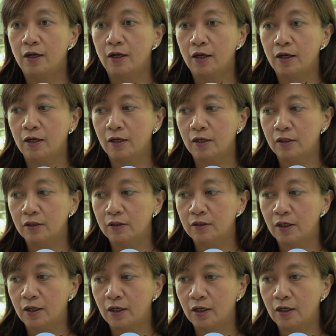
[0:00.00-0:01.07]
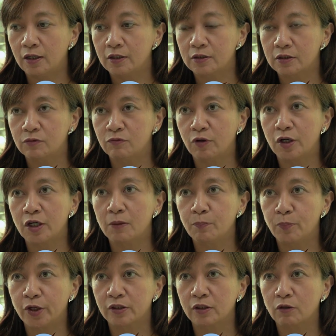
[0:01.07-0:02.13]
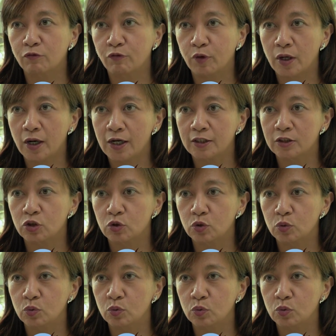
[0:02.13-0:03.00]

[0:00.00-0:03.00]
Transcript: and uh, it's very important for us